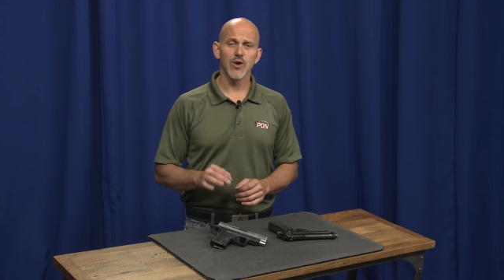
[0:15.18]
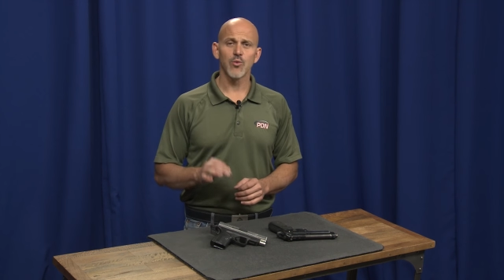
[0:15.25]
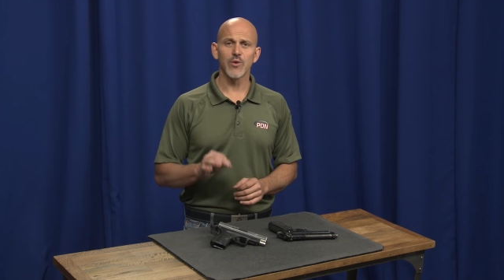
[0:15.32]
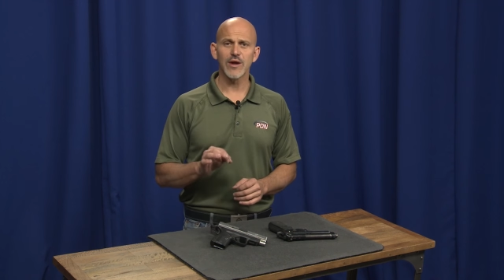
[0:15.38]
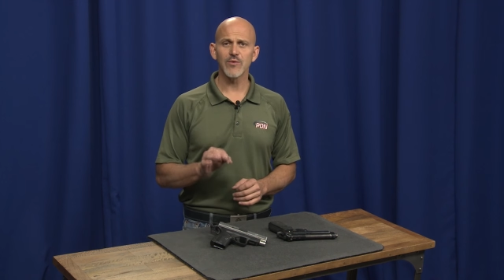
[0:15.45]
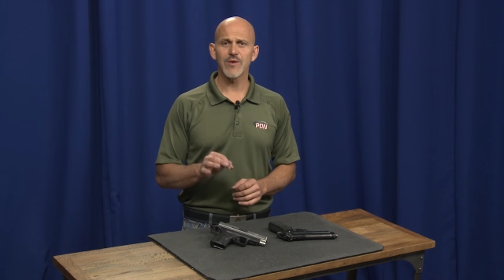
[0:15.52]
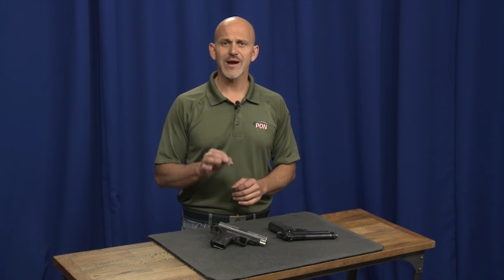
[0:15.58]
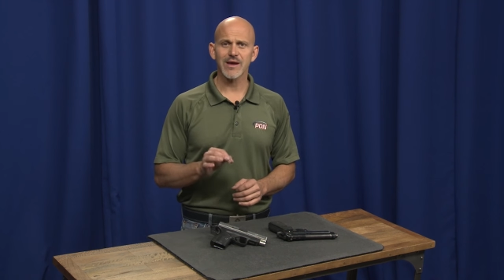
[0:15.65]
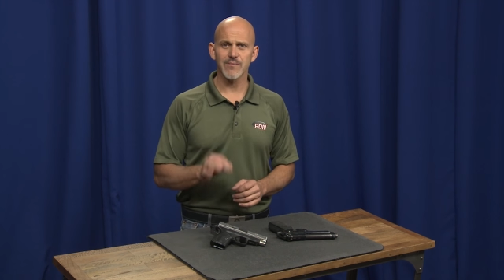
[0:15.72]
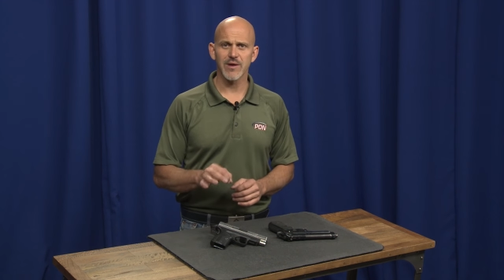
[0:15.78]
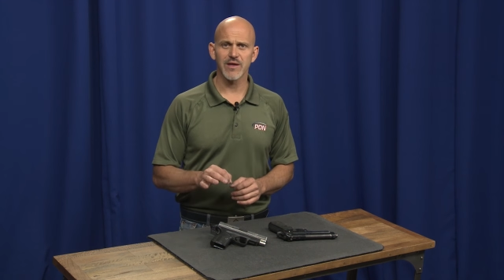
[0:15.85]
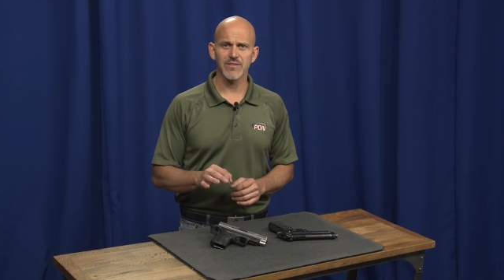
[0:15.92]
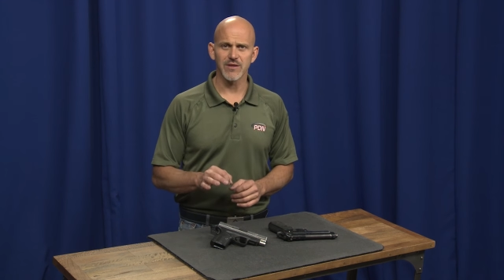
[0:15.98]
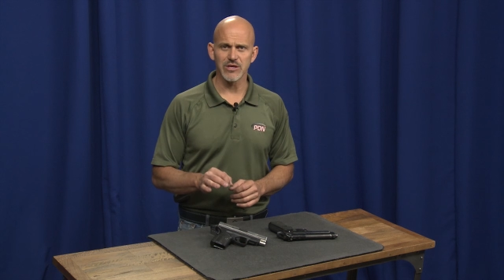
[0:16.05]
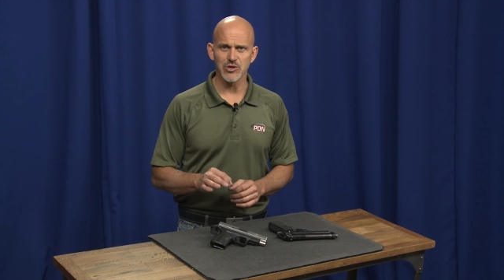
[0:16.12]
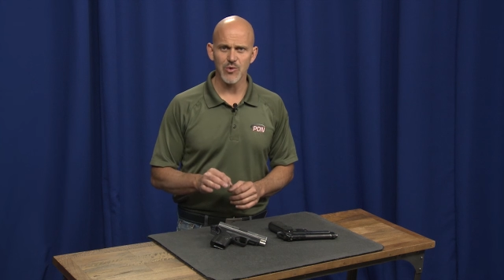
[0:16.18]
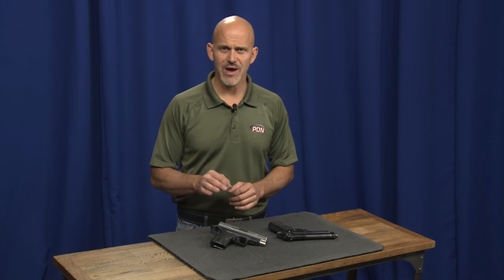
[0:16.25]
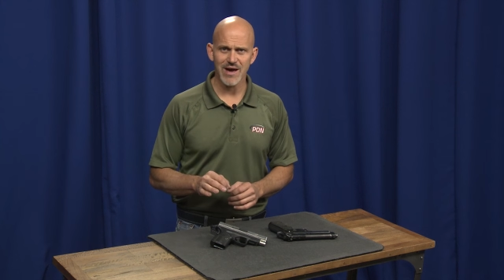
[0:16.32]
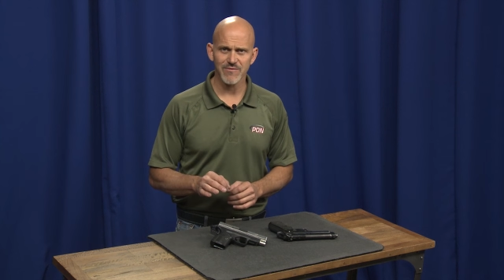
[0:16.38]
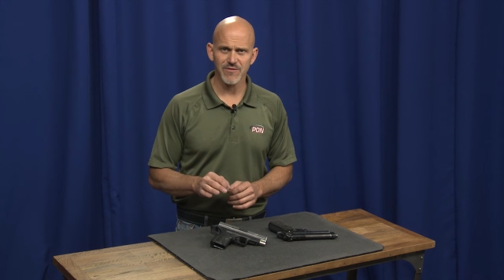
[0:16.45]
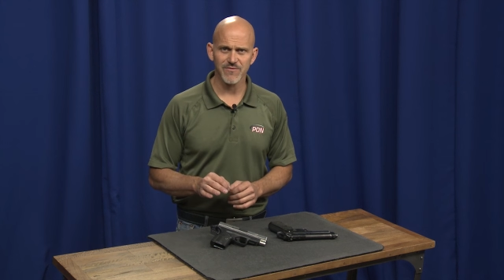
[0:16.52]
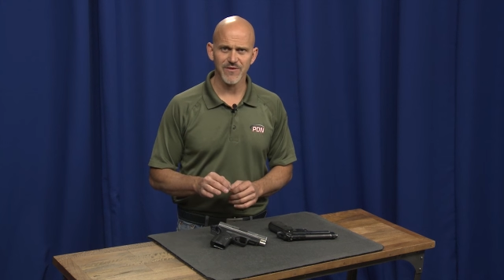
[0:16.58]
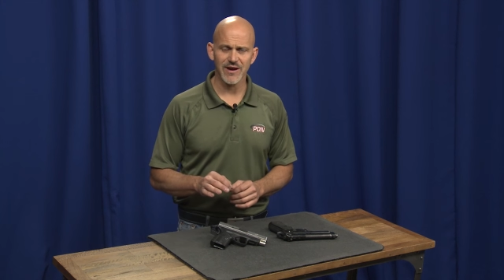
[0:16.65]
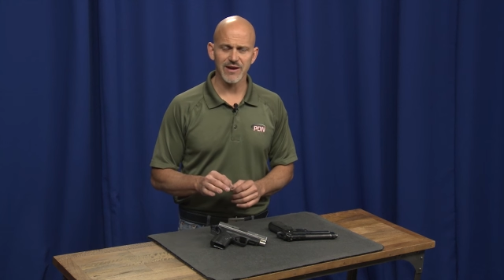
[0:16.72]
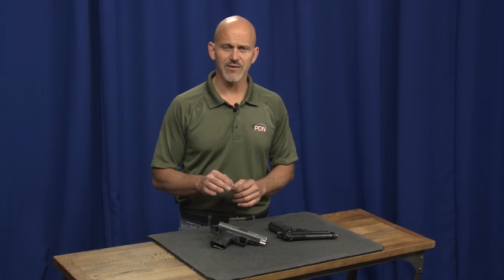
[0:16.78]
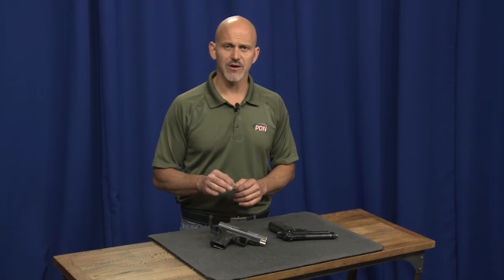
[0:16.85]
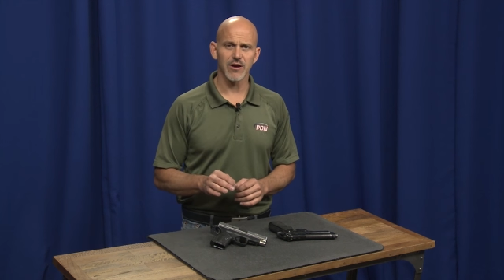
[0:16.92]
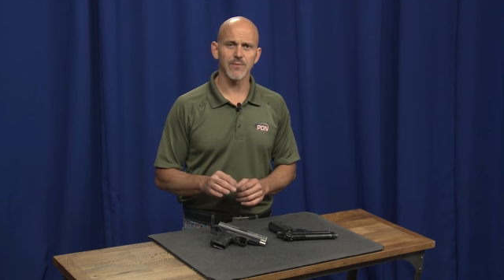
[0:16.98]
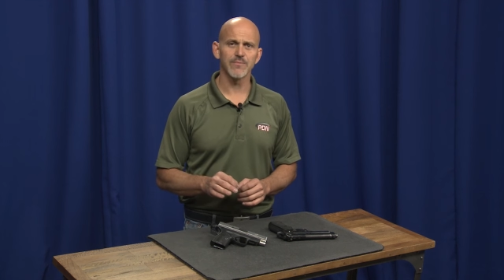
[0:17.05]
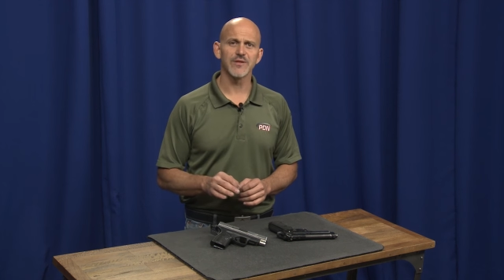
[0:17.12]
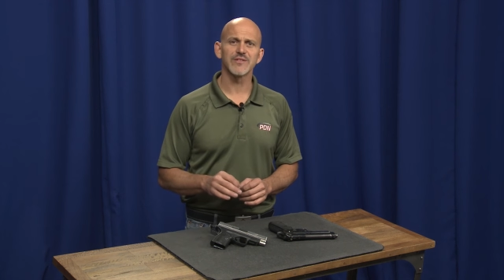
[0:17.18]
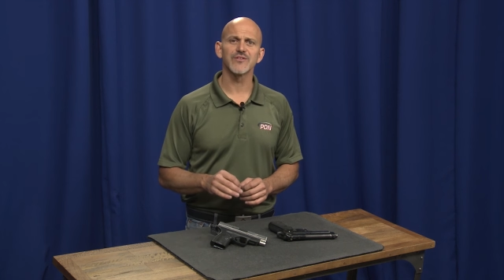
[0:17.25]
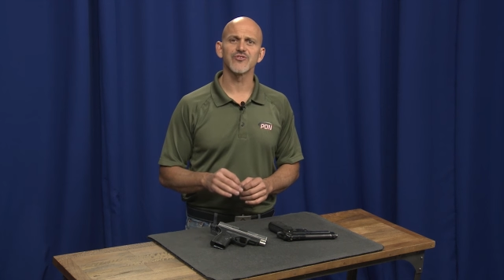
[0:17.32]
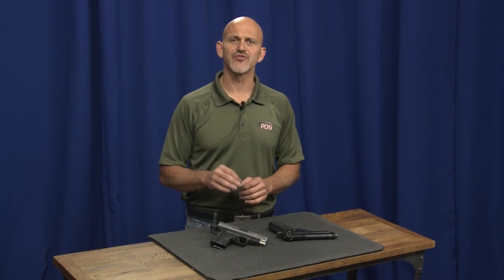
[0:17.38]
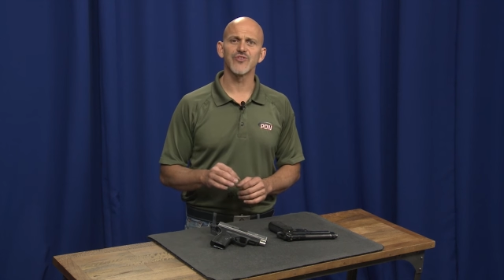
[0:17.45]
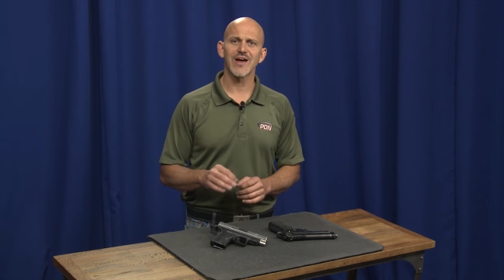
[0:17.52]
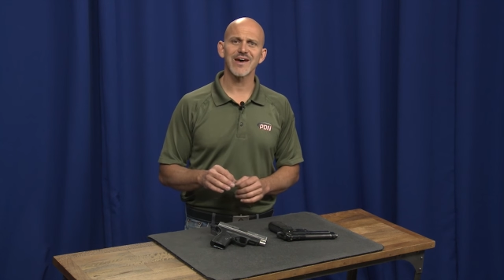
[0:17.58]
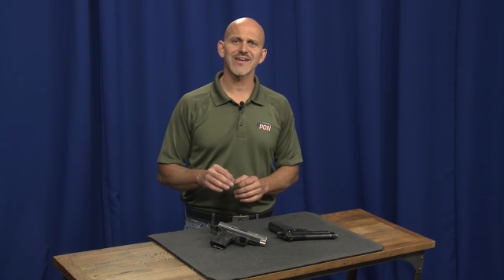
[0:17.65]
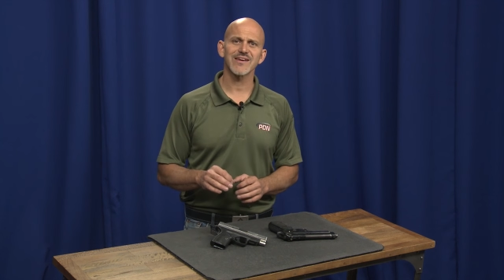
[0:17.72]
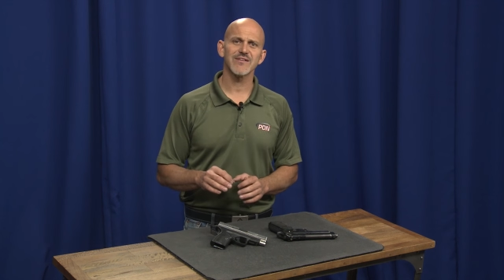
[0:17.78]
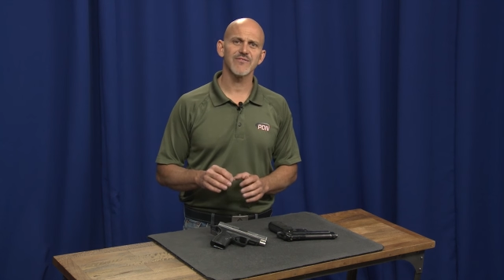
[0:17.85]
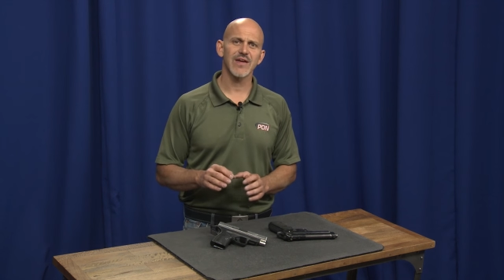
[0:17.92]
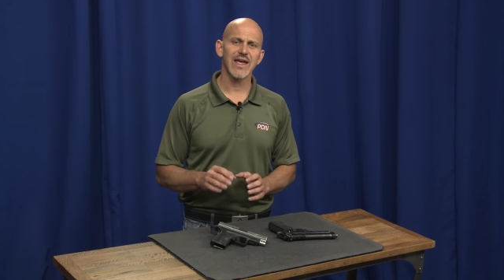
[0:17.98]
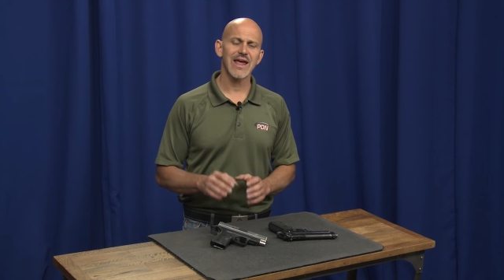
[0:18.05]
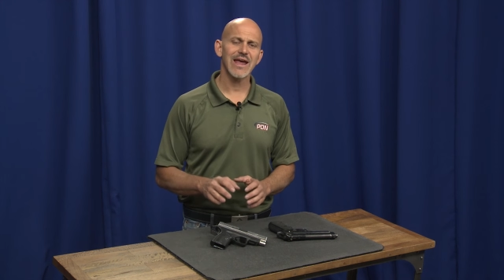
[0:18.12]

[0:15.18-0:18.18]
we recommend that you have a firearm that does not have